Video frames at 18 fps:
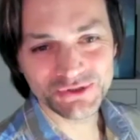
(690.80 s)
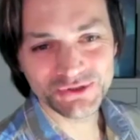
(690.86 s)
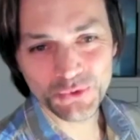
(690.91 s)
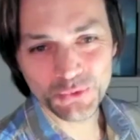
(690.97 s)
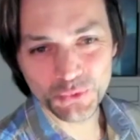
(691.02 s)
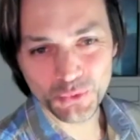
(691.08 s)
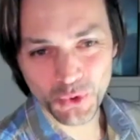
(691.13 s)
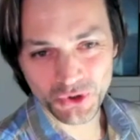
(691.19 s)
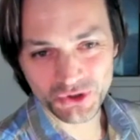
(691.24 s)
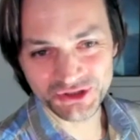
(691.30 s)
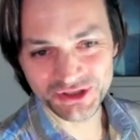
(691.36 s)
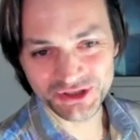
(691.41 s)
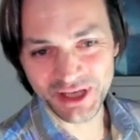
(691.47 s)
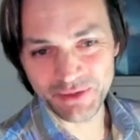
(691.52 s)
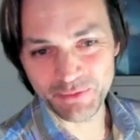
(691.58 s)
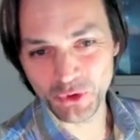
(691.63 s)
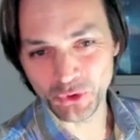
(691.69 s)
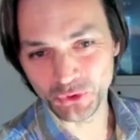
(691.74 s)
the worst
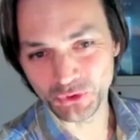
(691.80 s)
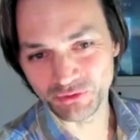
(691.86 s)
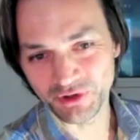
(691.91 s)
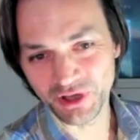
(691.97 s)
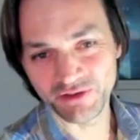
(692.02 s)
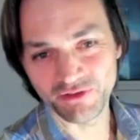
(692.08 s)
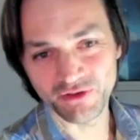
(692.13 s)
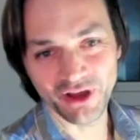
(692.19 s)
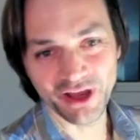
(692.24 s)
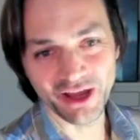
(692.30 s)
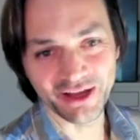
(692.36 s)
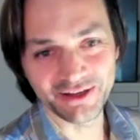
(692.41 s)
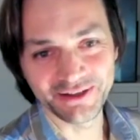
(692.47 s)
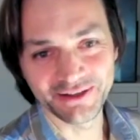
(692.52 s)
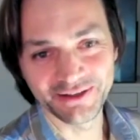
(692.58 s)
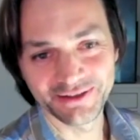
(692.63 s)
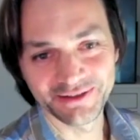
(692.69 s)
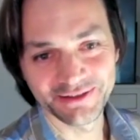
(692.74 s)
demo you've ever
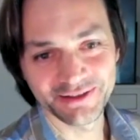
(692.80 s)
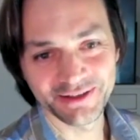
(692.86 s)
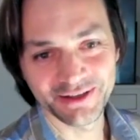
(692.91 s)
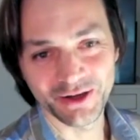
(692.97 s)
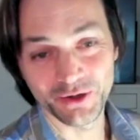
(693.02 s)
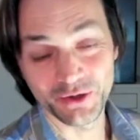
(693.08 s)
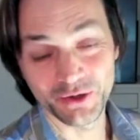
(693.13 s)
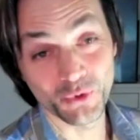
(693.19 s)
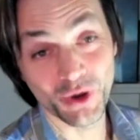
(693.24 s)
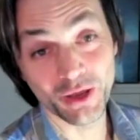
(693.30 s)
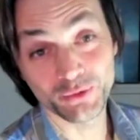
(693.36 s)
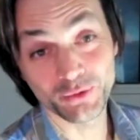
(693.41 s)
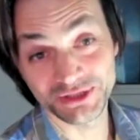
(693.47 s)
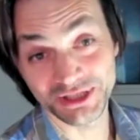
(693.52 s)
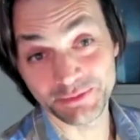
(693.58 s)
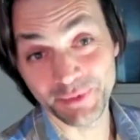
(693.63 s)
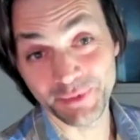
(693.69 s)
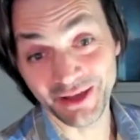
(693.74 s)
had, and why
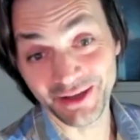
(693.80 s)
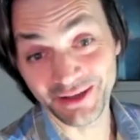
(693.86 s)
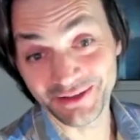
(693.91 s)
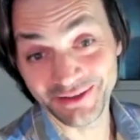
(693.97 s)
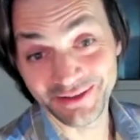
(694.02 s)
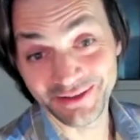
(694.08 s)
was it bad?